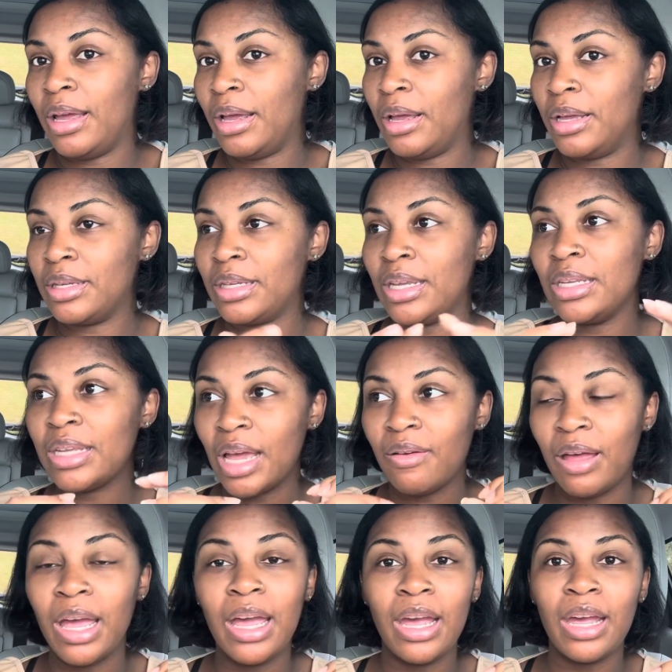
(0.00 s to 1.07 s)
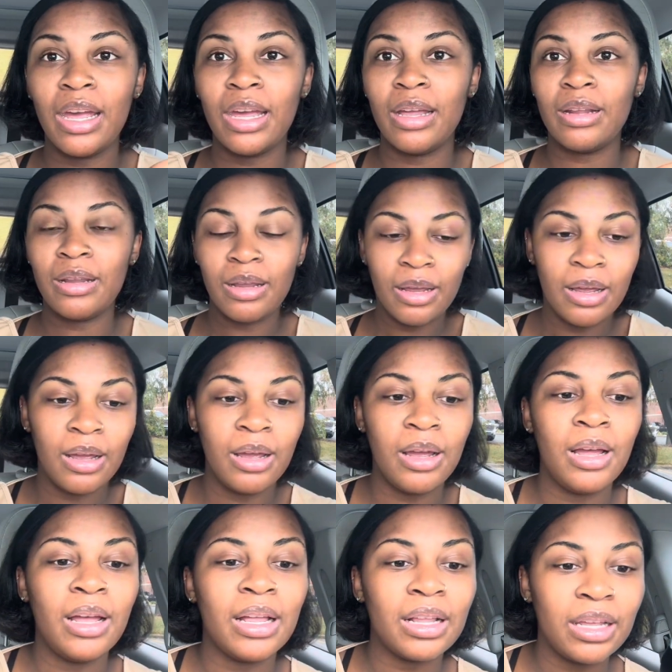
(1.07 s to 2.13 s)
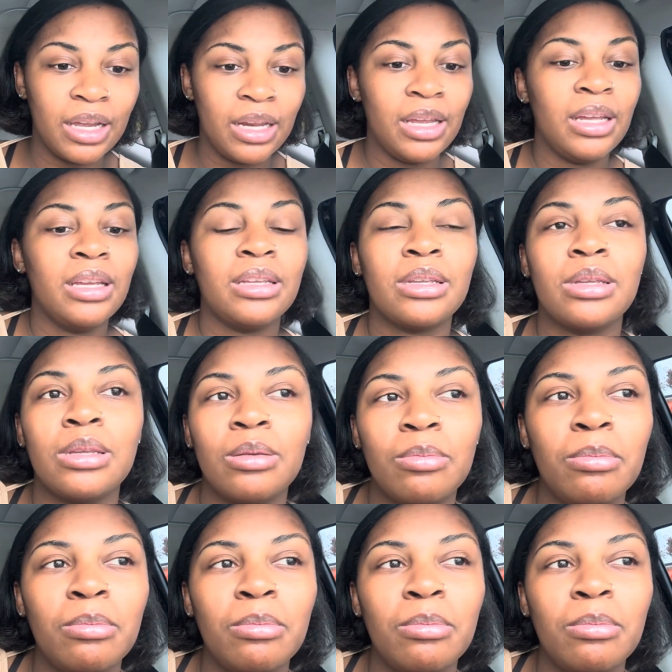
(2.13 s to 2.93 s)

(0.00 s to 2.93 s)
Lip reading: Since I've had Lennox,